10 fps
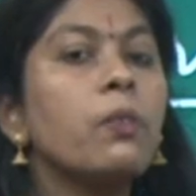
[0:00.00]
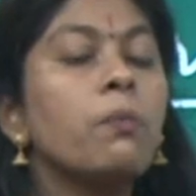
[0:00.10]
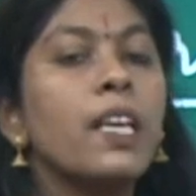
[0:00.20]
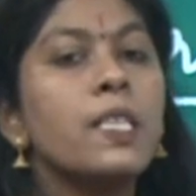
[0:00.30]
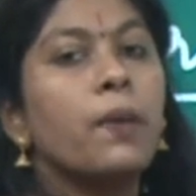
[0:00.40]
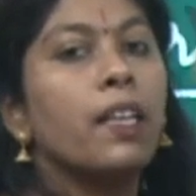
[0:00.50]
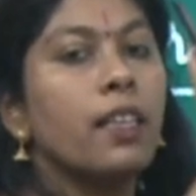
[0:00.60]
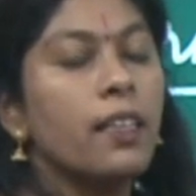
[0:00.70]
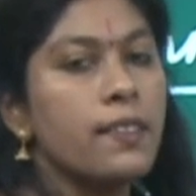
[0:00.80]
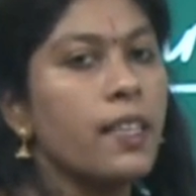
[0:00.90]
the place where
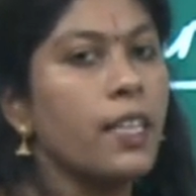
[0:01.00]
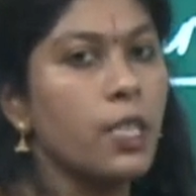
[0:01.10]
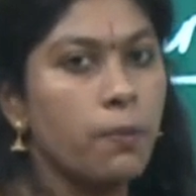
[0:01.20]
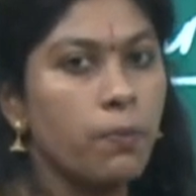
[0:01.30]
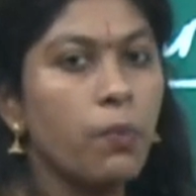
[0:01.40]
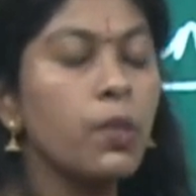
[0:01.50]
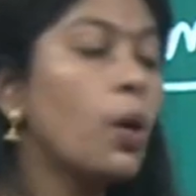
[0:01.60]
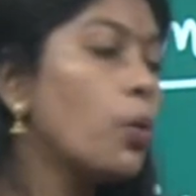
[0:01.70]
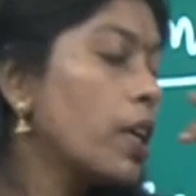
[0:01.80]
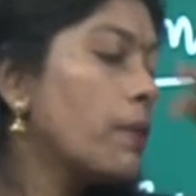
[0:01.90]
they reside
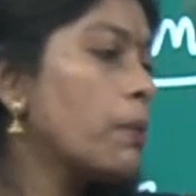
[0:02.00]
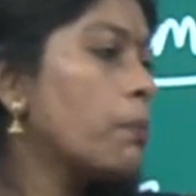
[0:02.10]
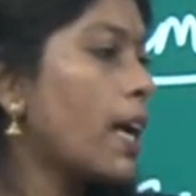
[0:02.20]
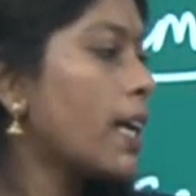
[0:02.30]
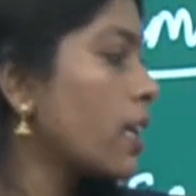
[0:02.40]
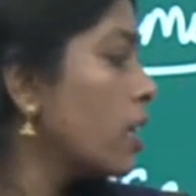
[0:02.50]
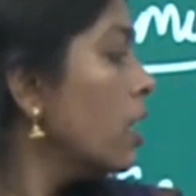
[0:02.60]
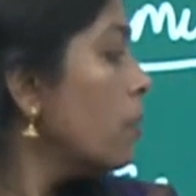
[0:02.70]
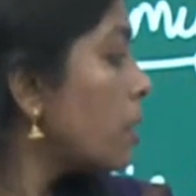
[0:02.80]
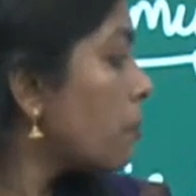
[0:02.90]
without even planning.
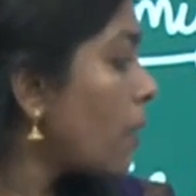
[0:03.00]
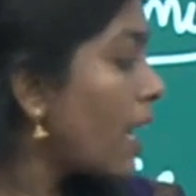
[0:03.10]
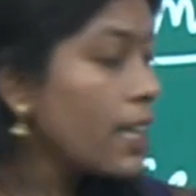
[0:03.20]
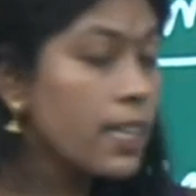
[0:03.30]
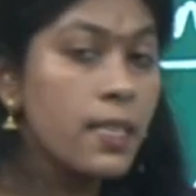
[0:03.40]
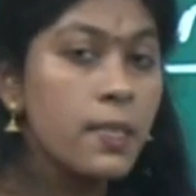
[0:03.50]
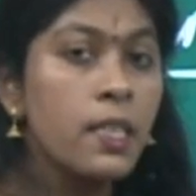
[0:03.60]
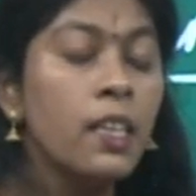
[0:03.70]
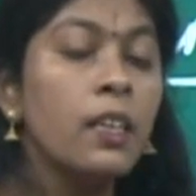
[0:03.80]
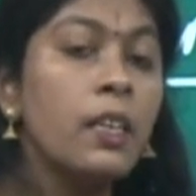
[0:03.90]
But migrants,
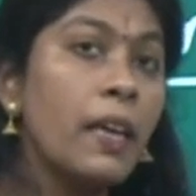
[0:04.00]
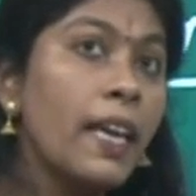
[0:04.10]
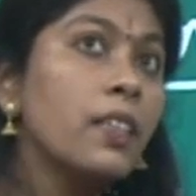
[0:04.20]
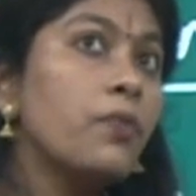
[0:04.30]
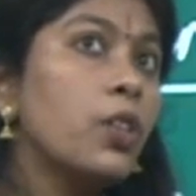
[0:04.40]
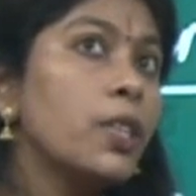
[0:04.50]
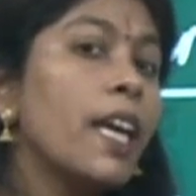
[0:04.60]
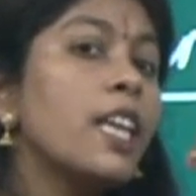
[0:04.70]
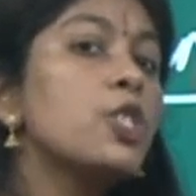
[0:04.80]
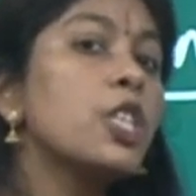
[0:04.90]
either for the
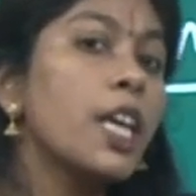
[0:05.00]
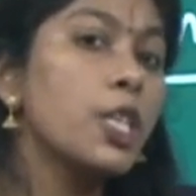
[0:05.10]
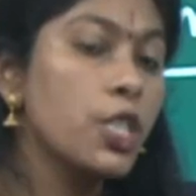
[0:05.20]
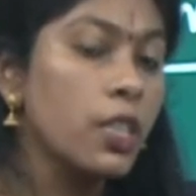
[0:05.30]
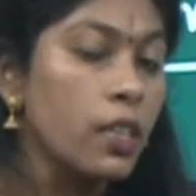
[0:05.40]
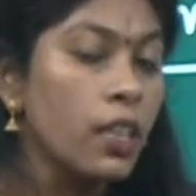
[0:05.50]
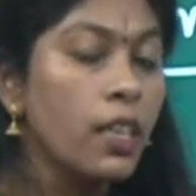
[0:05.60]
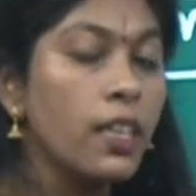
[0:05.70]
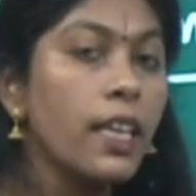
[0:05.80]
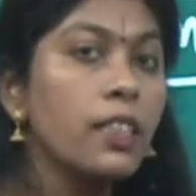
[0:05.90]
education,
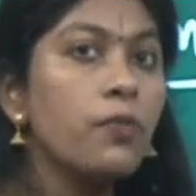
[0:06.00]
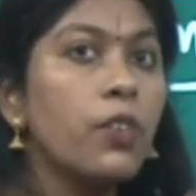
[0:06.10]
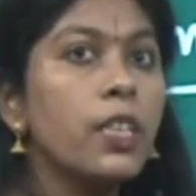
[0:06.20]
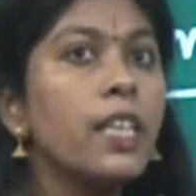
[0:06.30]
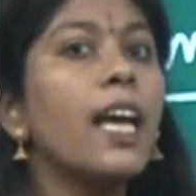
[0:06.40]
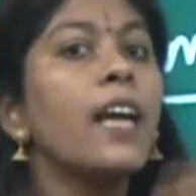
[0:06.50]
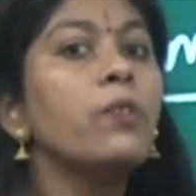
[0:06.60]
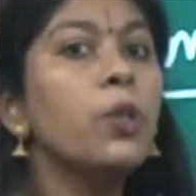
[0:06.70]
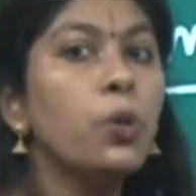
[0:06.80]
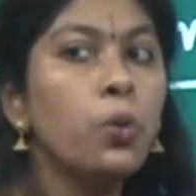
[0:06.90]
either for the
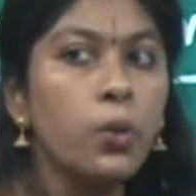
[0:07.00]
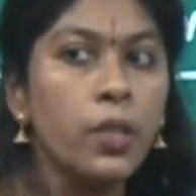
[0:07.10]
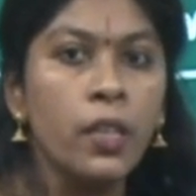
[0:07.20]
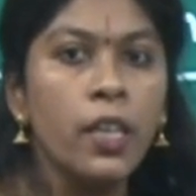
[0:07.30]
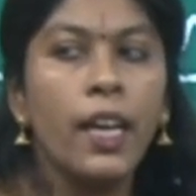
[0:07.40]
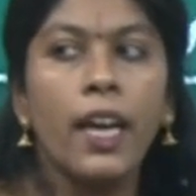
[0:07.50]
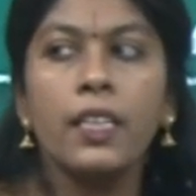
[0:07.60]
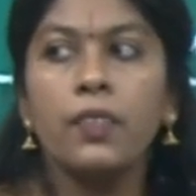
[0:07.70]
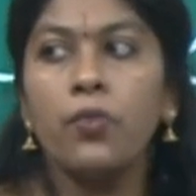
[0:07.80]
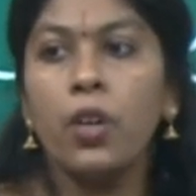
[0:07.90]
livelihood,
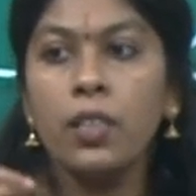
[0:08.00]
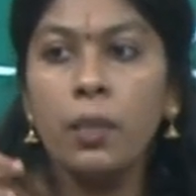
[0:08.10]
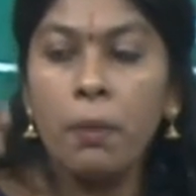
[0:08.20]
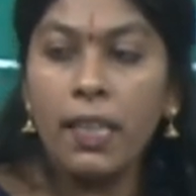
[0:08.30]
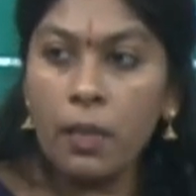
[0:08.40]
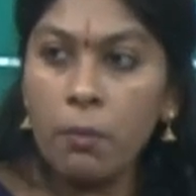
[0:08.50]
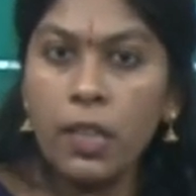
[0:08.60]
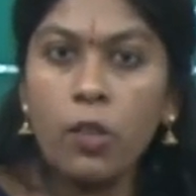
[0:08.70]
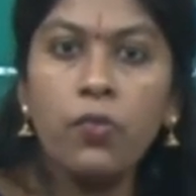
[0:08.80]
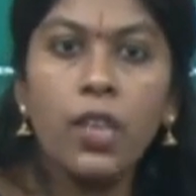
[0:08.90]
either for the
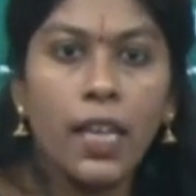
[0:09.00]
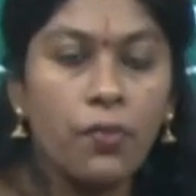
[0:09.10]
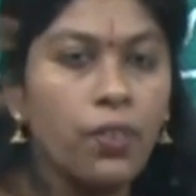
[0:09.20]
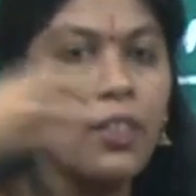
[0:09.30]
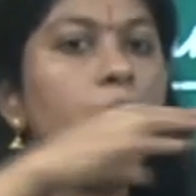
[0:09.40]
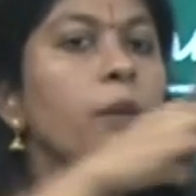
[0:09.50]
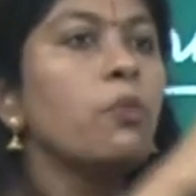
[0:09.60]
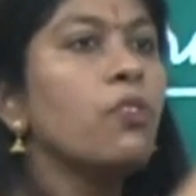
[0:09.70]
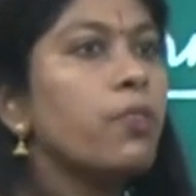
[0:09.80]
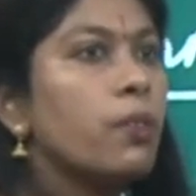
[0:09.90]
betterment of life, they
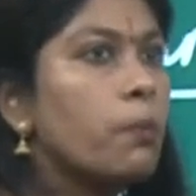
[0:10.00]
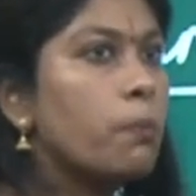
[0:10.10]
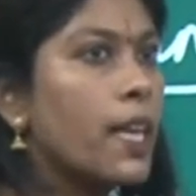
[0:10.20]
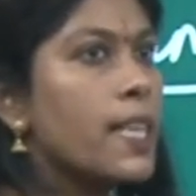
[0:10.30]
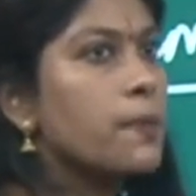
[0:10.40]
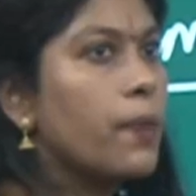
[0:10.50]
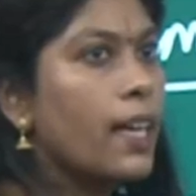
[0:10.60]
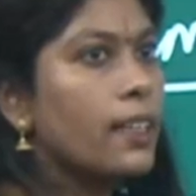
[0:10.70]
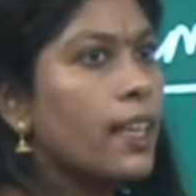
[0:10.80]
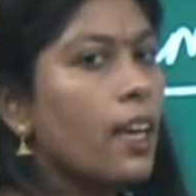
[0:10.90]
move from the place
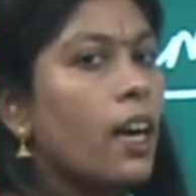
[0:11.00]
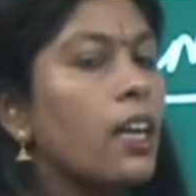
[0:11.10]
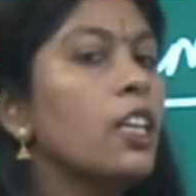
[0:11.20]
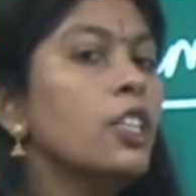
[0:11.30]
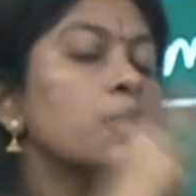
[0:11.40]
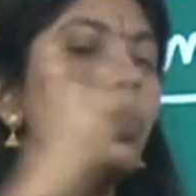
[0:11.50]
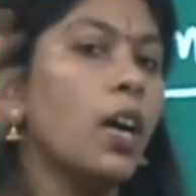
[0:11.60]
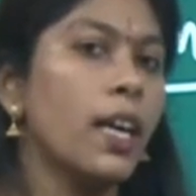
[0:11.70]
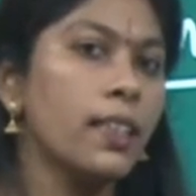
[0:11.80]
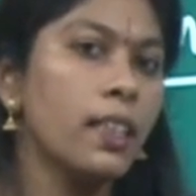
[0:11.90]
where they are to
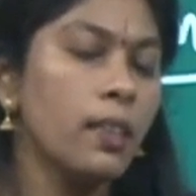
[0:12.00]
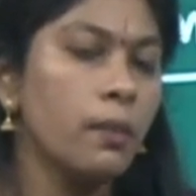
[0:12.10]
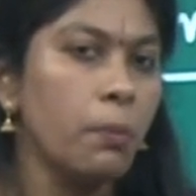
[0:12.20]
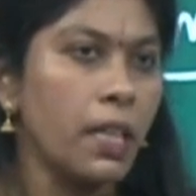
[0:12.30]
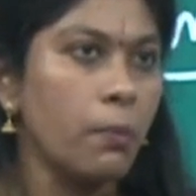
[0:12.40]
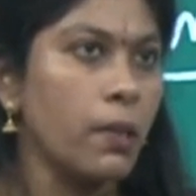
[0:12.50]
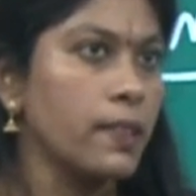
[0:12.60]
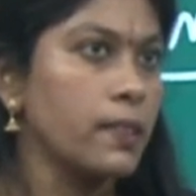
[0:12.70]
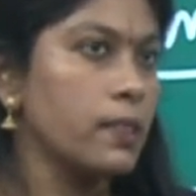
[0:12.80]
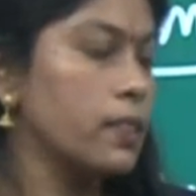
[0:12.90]
another better
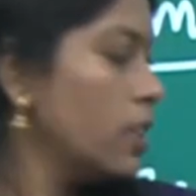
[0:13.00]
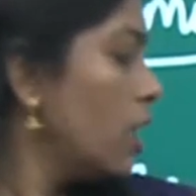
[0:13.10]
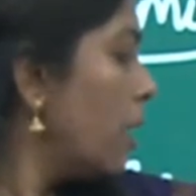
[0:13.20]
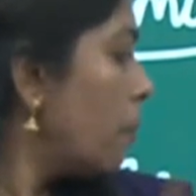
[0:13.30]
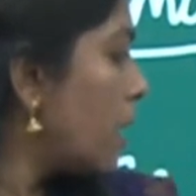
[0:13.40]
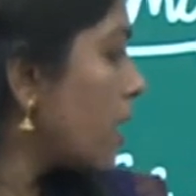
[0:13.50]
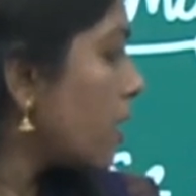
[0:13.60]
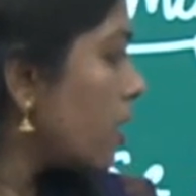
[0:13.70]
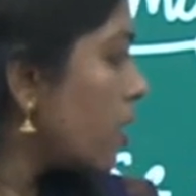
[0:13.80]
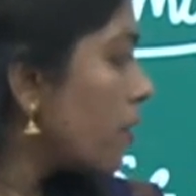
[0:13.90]
places. But
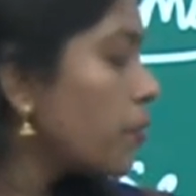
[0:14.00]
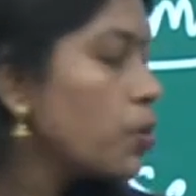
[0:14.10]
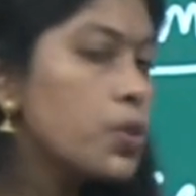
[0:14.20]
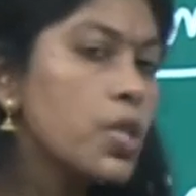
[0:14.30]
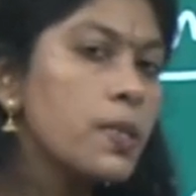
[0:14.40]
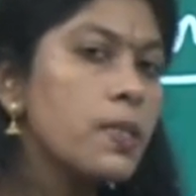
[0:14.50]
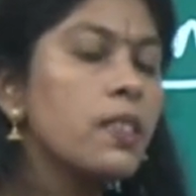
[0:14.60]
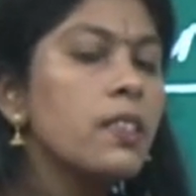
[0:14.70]
refugees